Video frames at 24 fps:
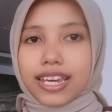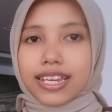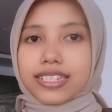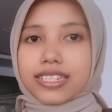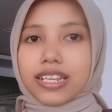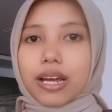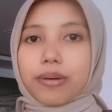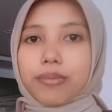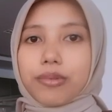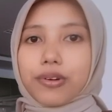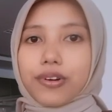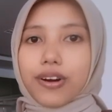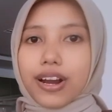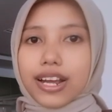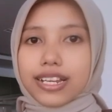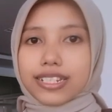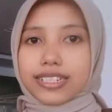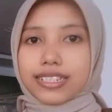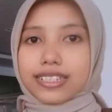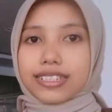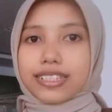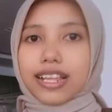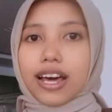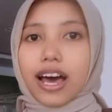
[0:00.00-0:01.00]
He
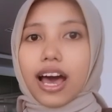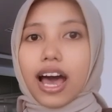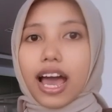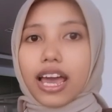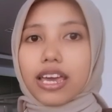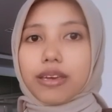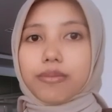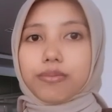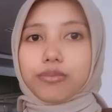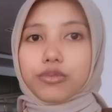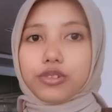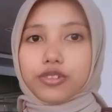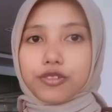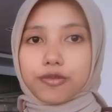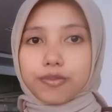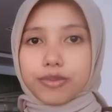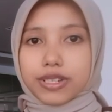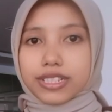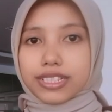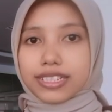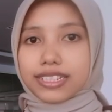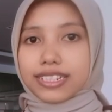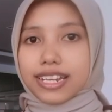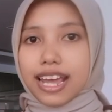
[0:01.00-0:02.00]
summarized the eye
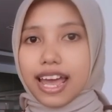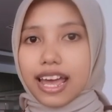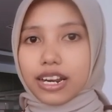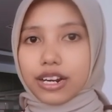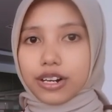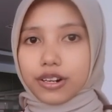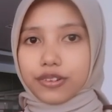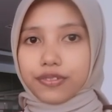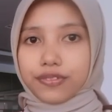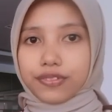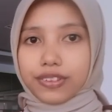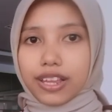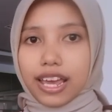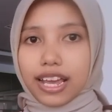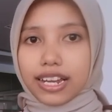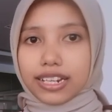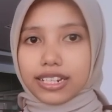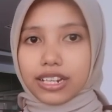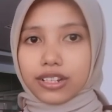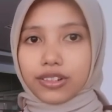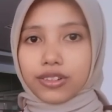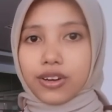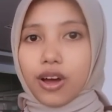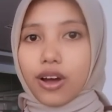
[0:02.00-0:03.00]
movement data
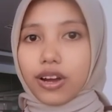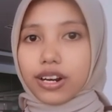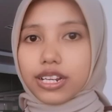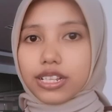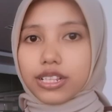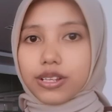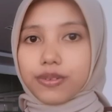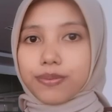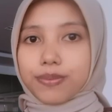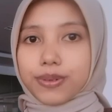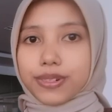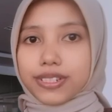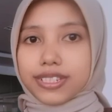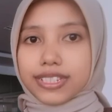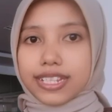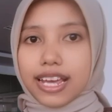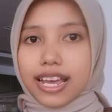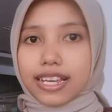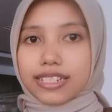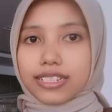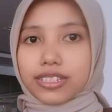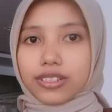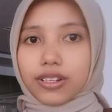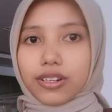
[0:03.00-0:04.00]
reflect the cognitive
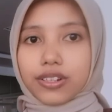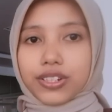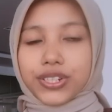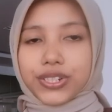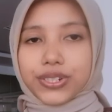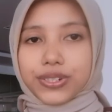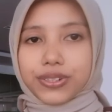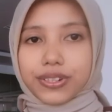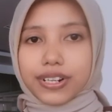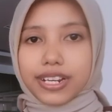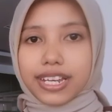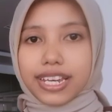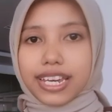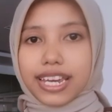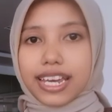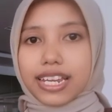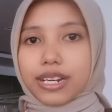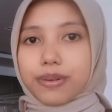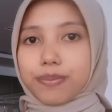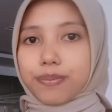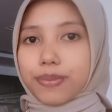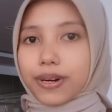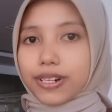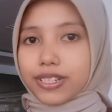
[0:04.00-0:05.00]
process occurring
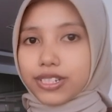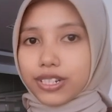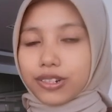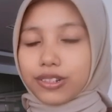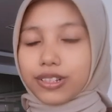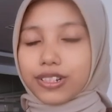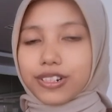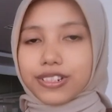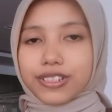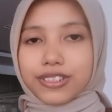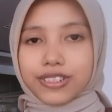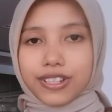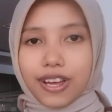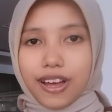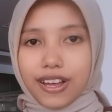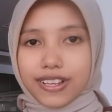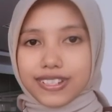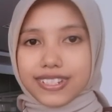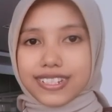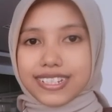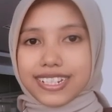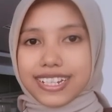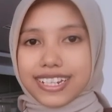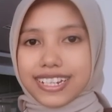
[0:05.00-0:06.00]
in a particular
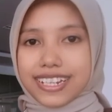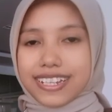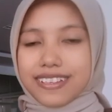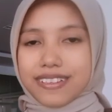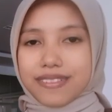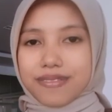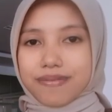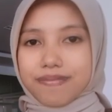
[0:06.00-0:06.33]
task.